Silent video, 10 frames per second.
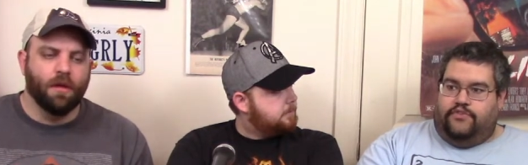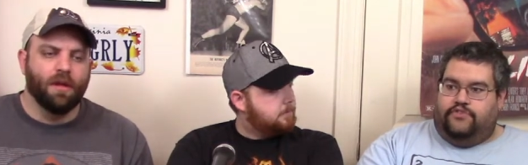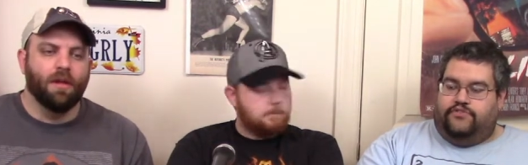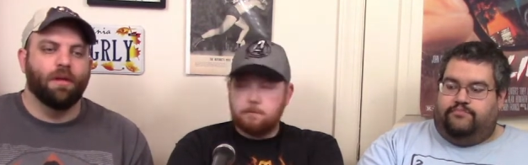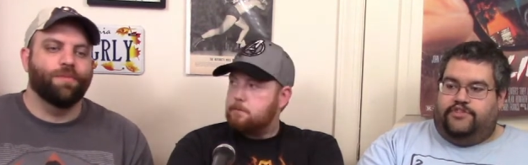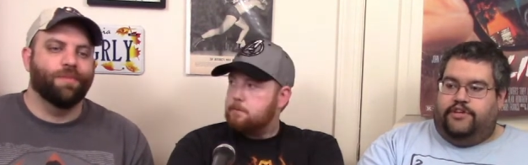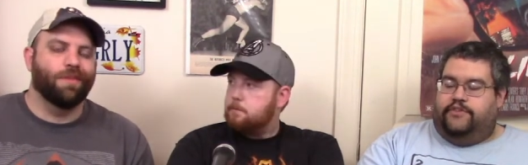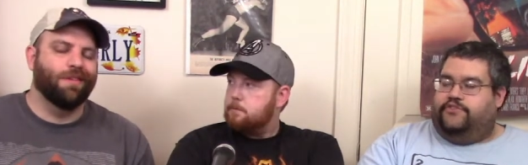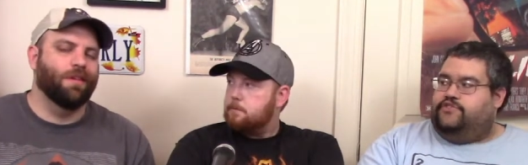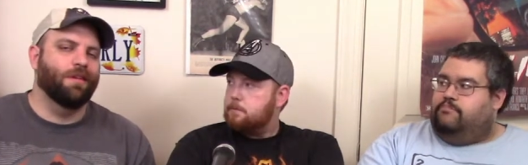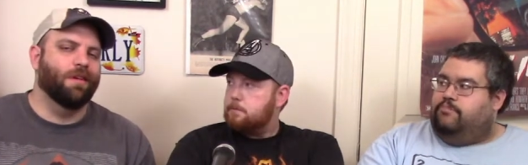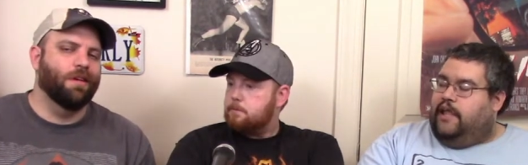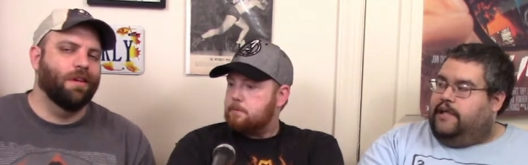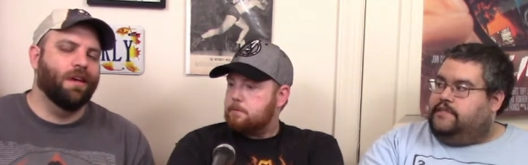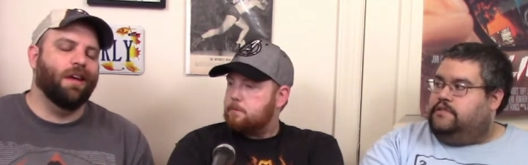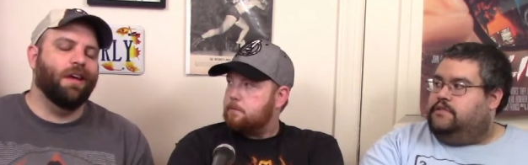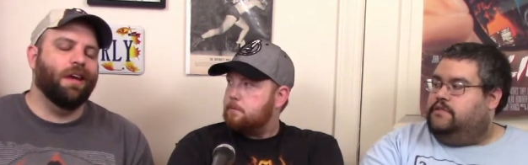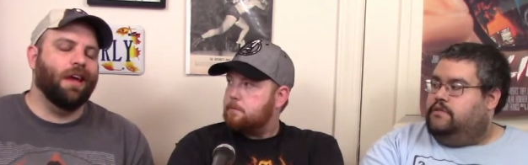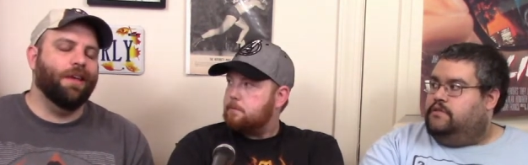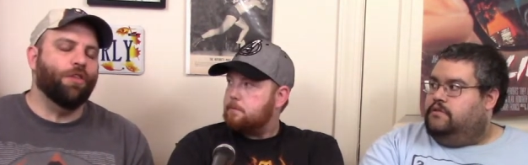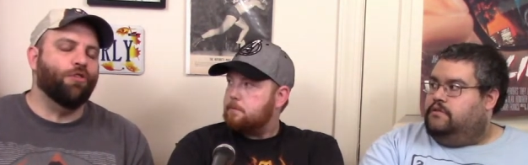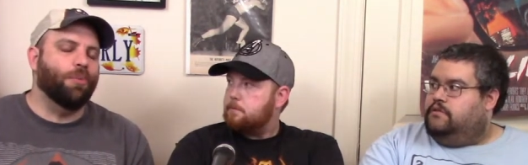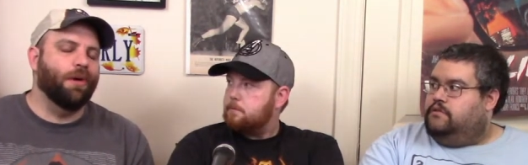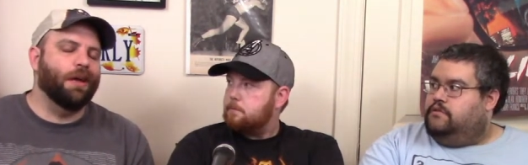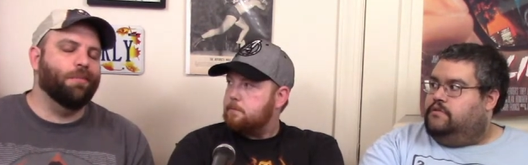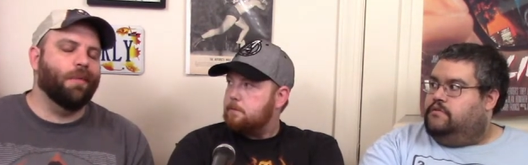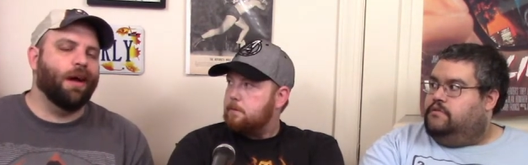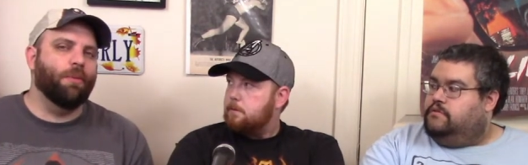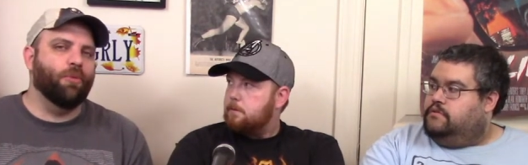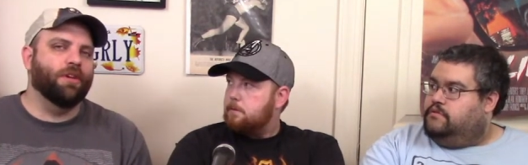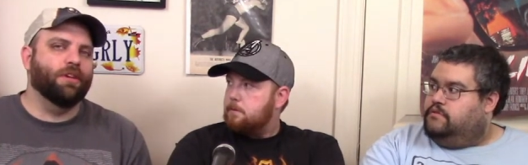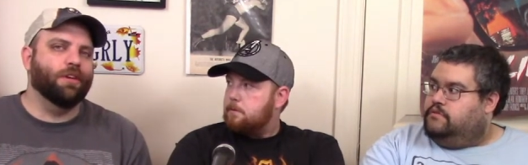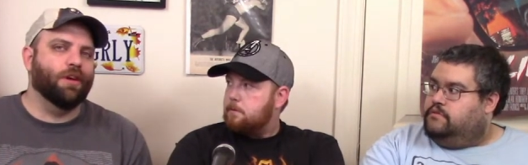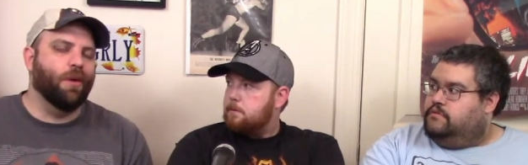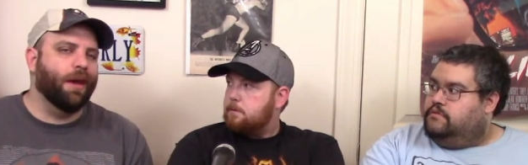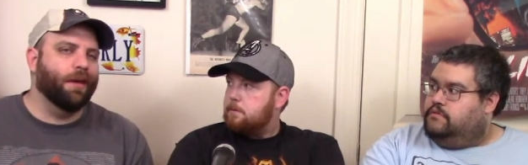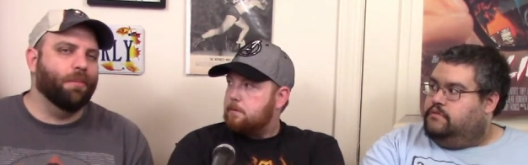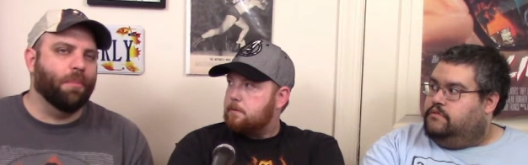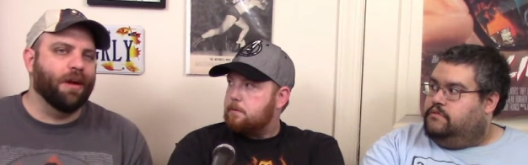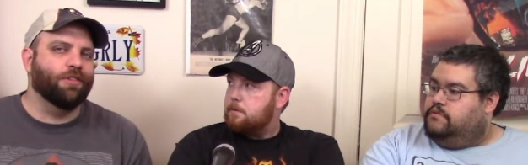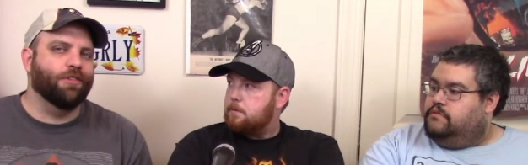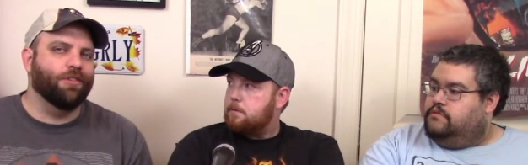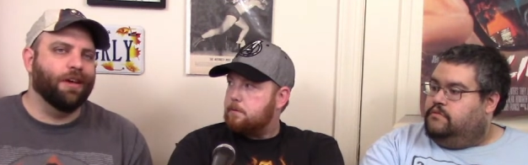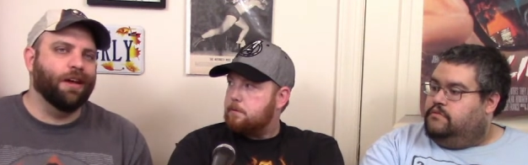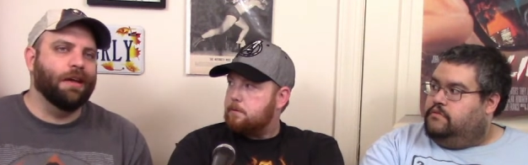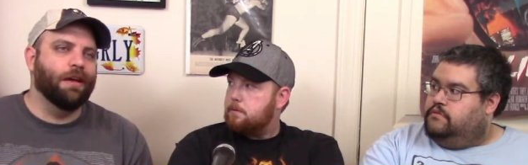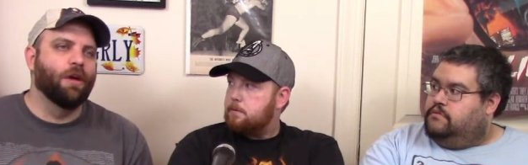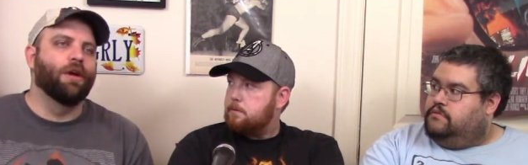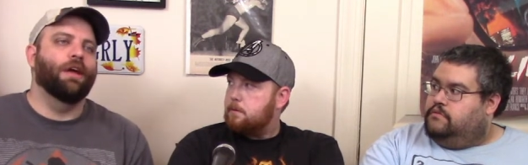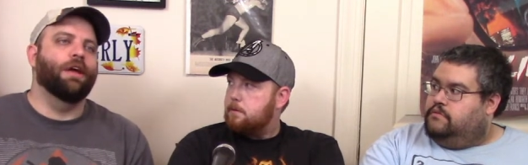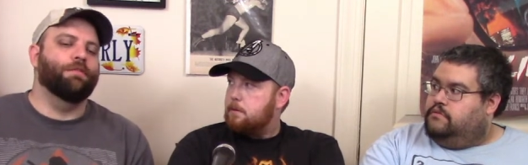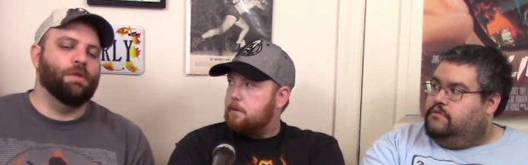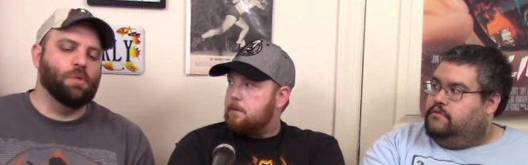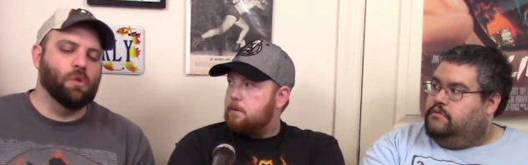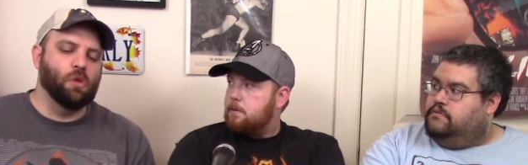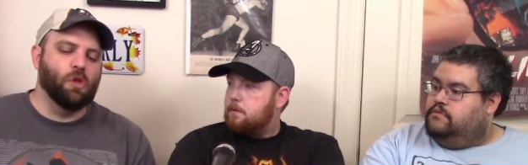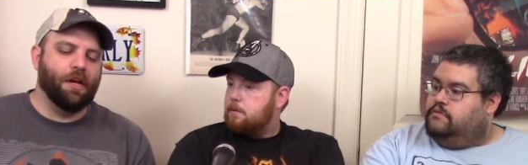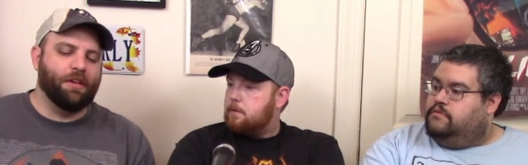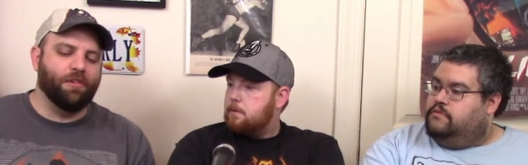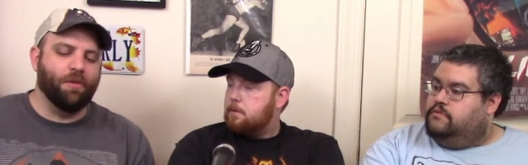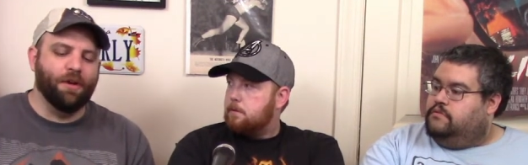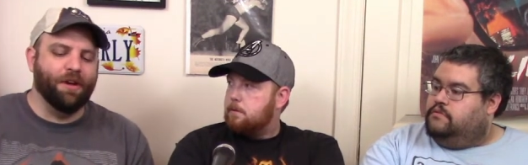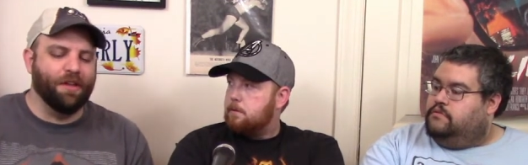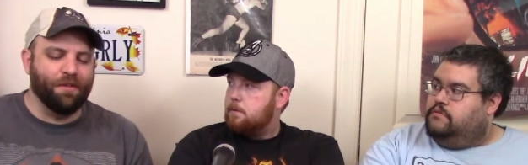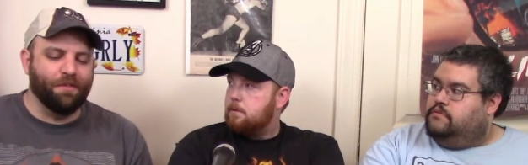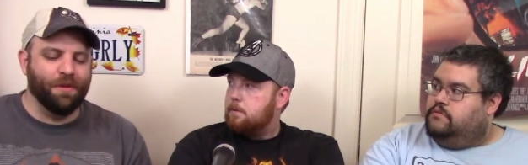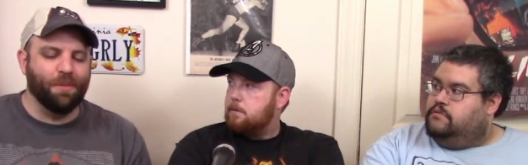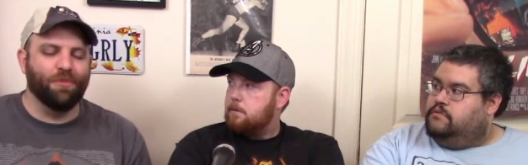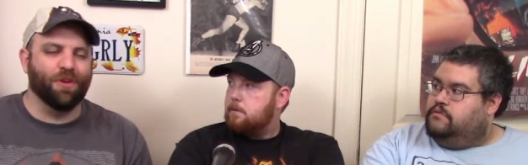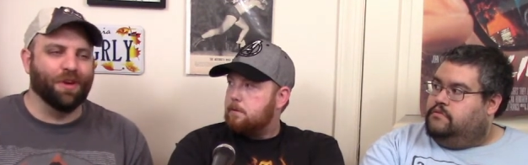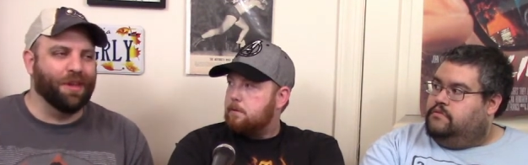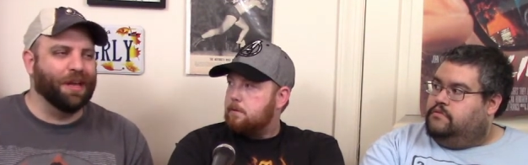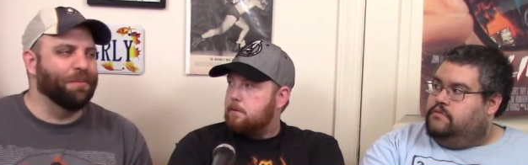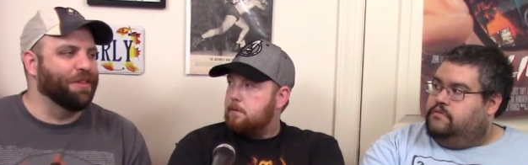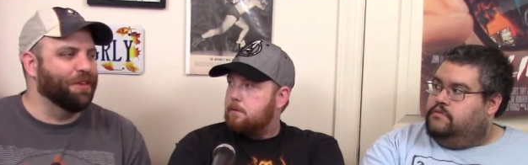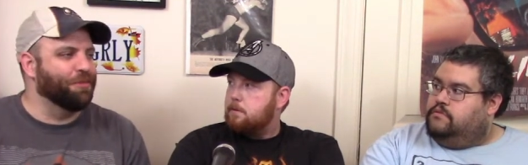Speaker 1: particular subplots.
Speaker 2: At this point, I'm, I'm willing to go out on a branch and say if you like someone in other films, you're going to like them in this one.